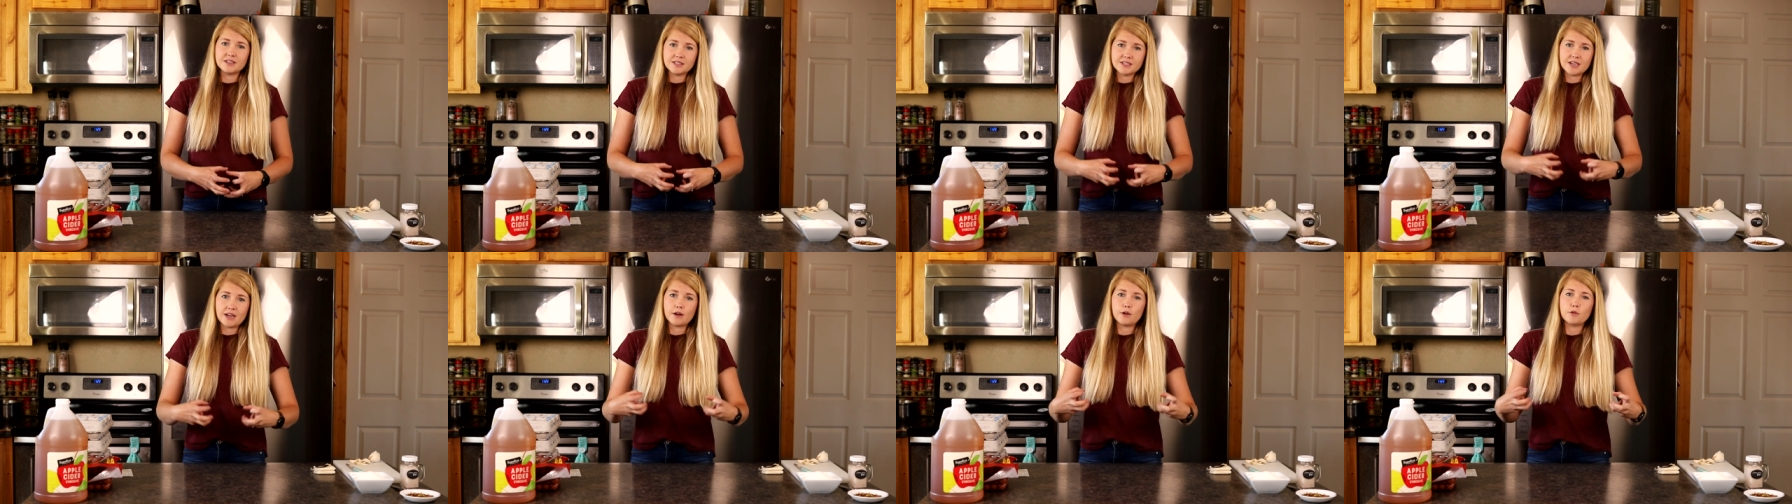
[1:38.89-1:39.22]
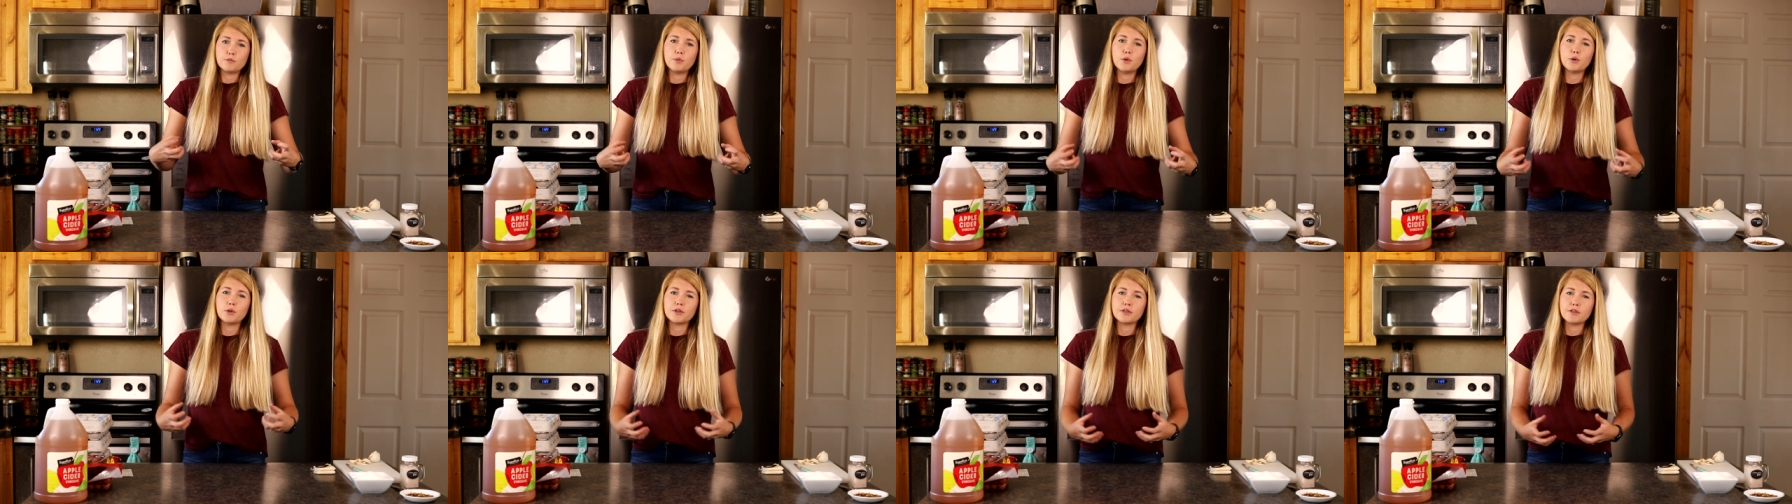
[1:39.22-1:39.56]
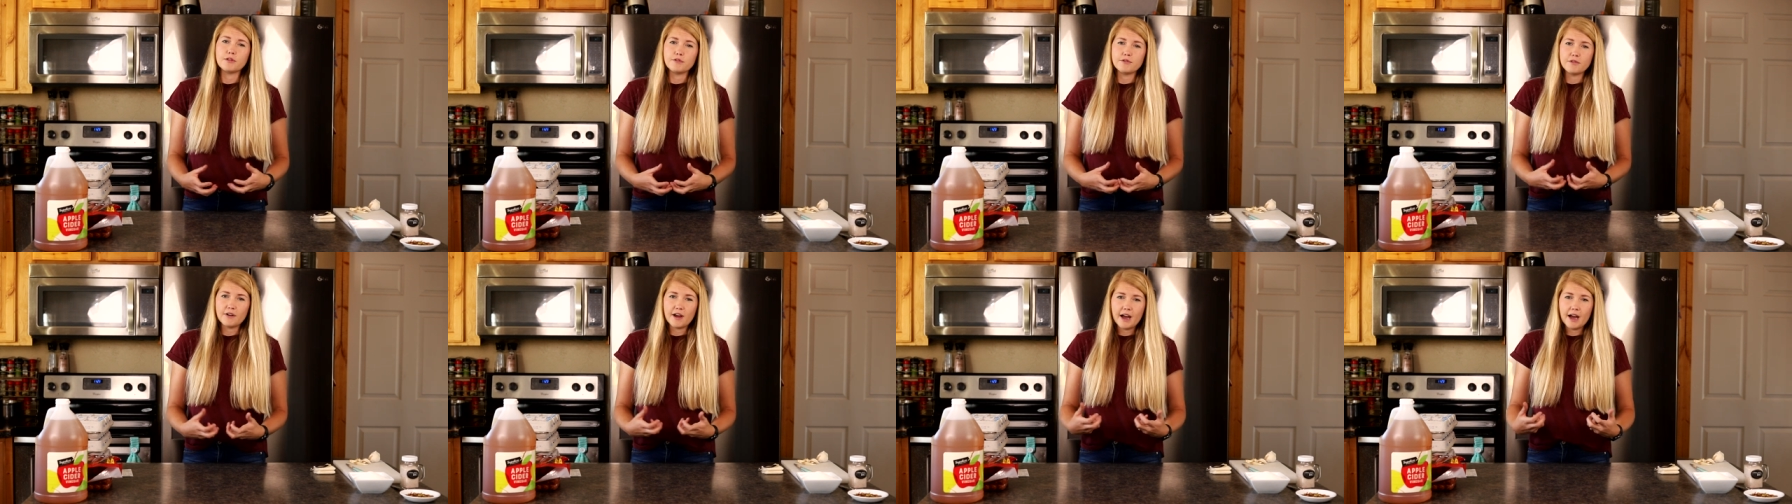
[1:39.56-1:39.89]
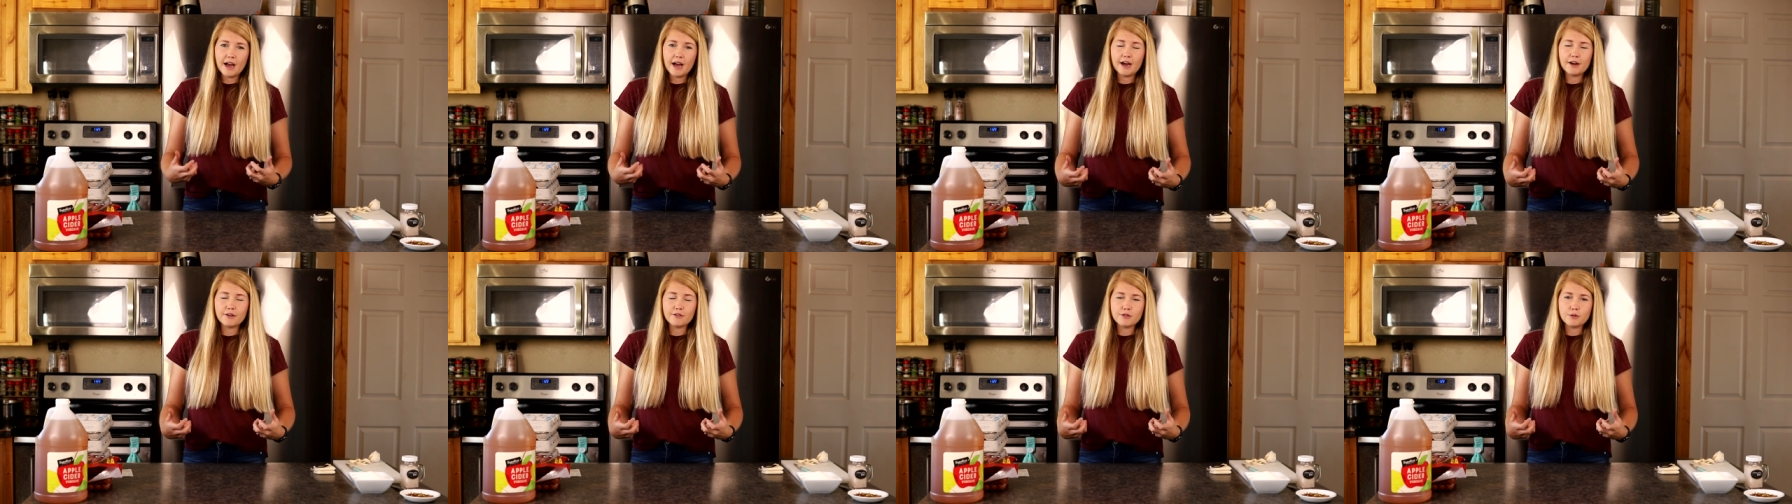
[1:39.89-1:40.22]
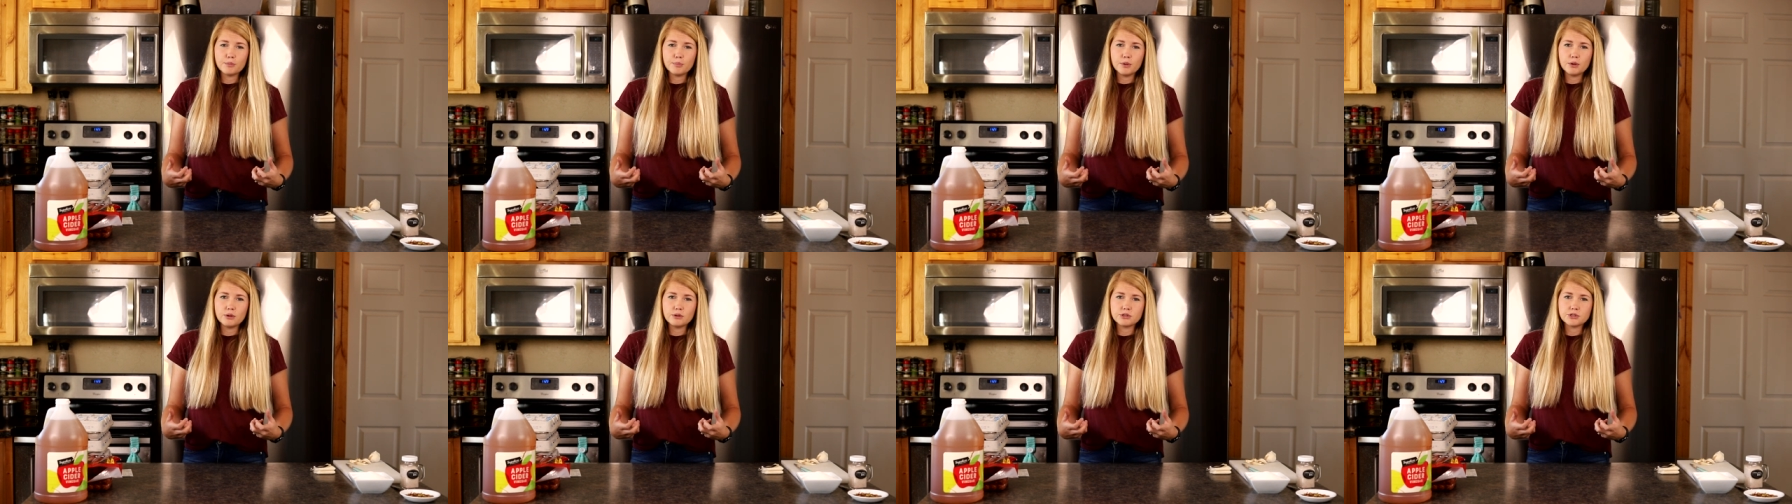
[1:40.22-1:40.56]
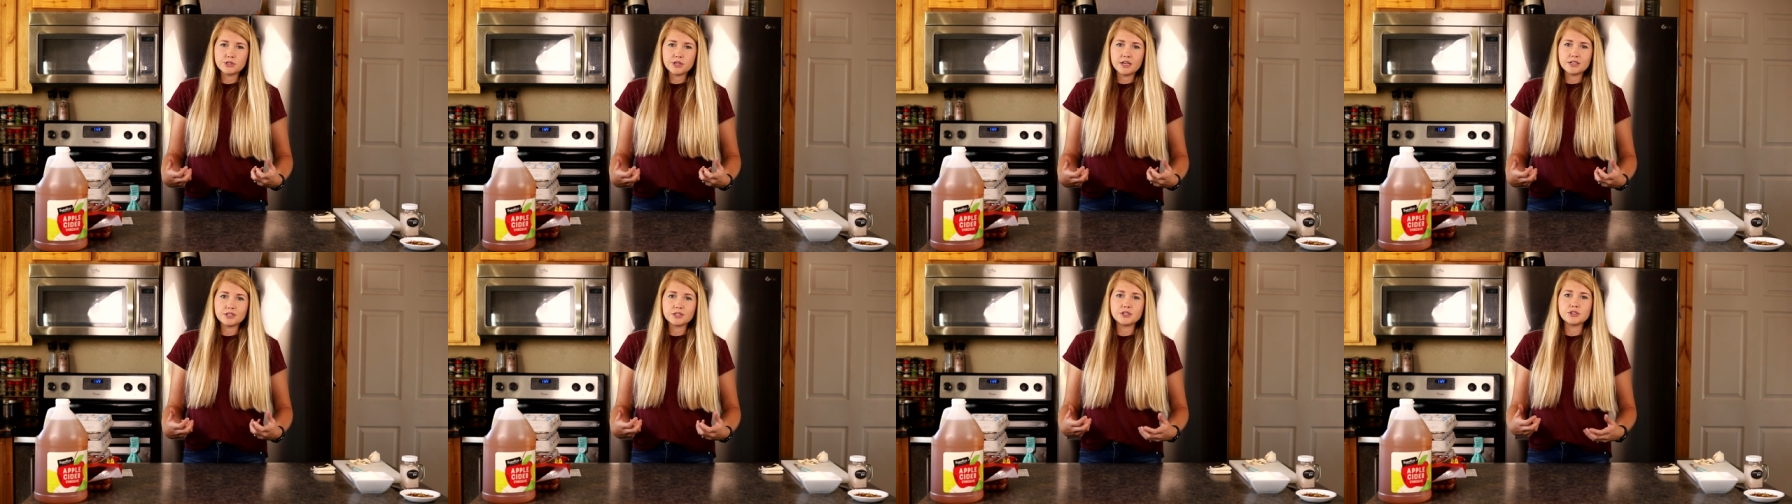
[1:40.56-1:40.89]
it's kind of pulling the fat out of the Polish
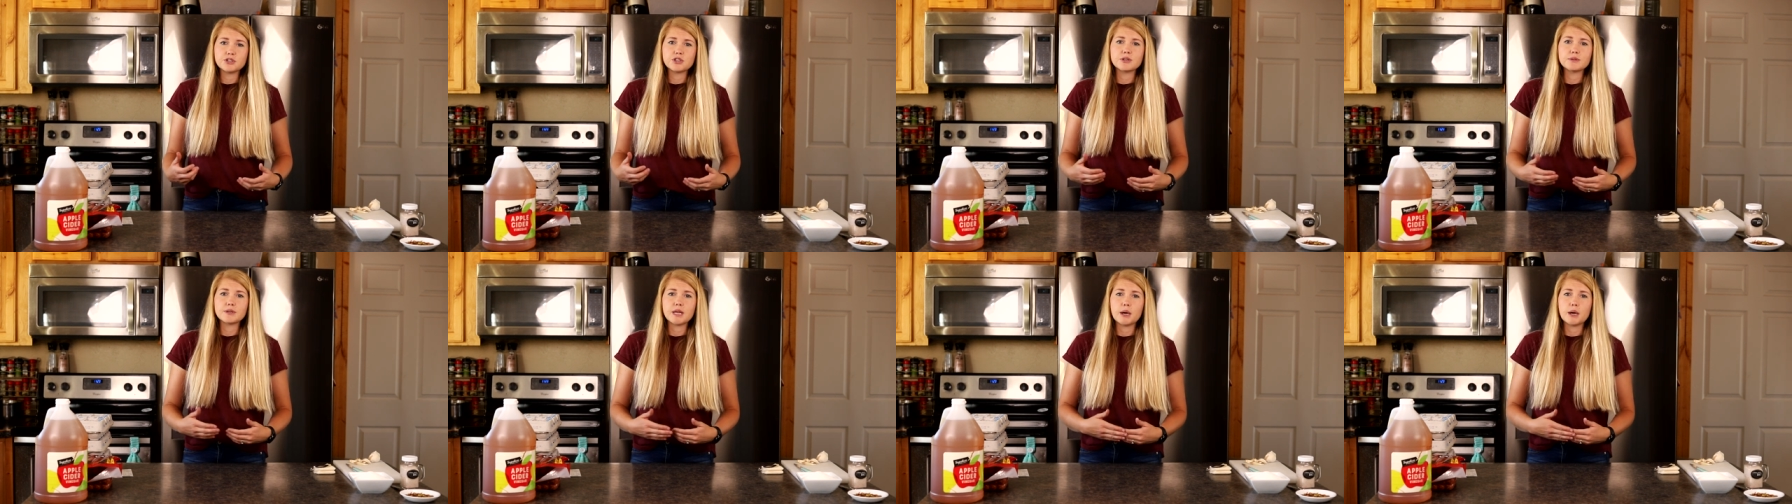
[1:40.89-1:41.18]
sausage.